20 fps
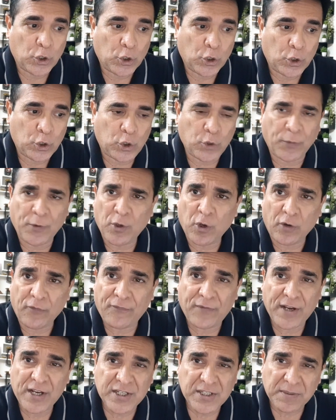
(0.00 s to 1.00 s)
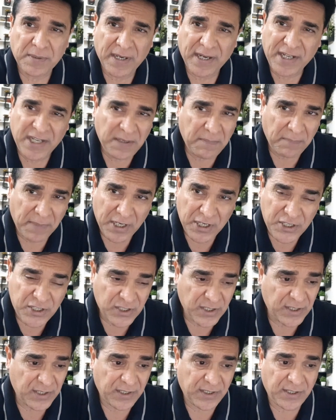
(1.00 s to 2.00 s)
You will not face any
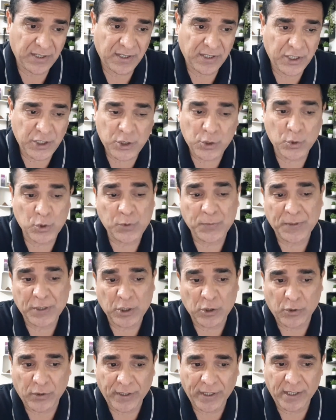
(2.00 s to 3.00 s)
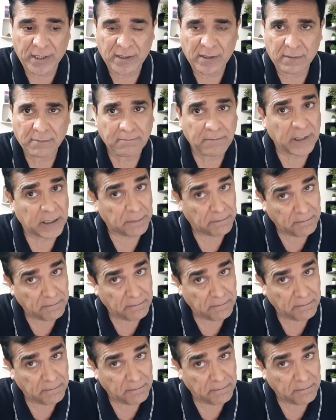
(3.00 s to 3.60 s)
major issues with your health, but